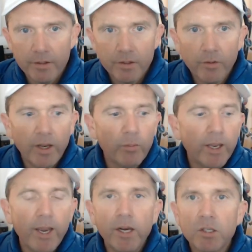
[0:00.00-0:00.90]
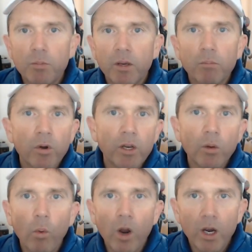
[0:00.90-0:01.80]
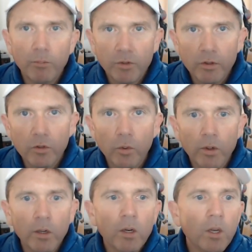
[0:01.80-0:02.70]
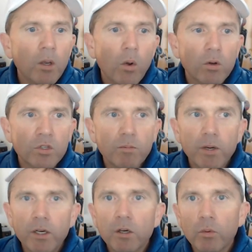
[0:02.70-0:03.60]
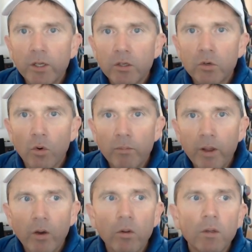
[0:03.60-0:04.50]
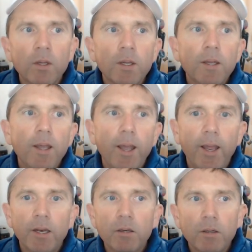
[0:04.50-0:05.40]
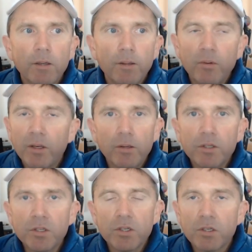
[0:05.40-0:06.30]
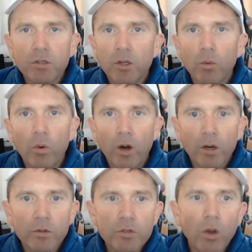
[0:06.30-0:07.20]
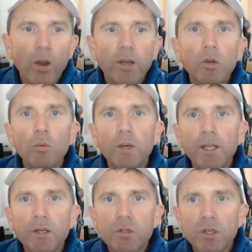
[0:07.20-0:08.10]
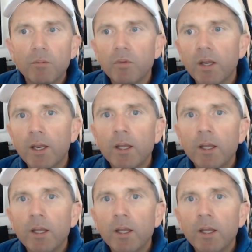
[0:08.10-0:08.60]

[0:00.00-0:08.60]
okay? We can't expect Bernie to walk up to the door or somebody to ring the doorbell, and this isn't going to work. So I knew we needed something,